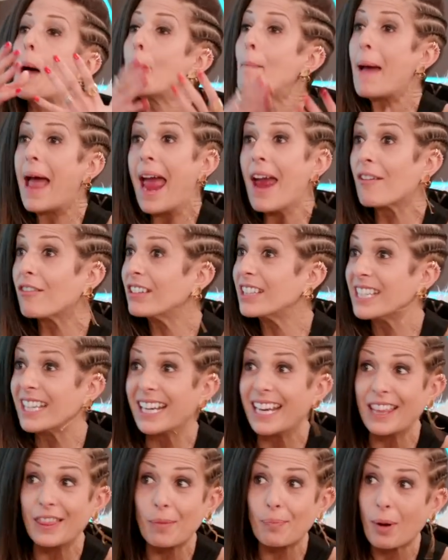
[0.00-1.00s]

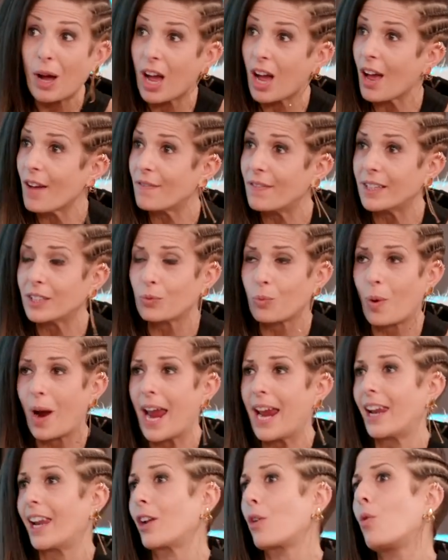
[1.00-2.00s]
parenting in the perfect
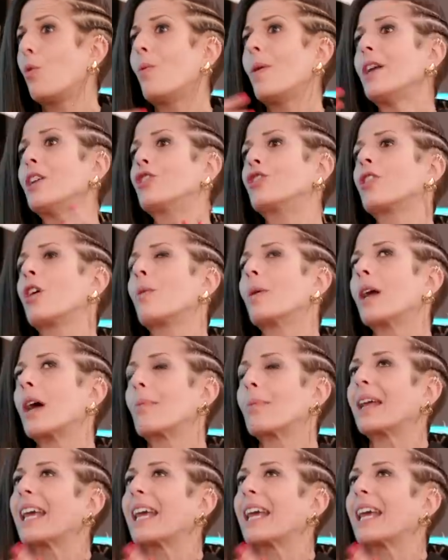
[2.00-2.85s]
way, like always showing up,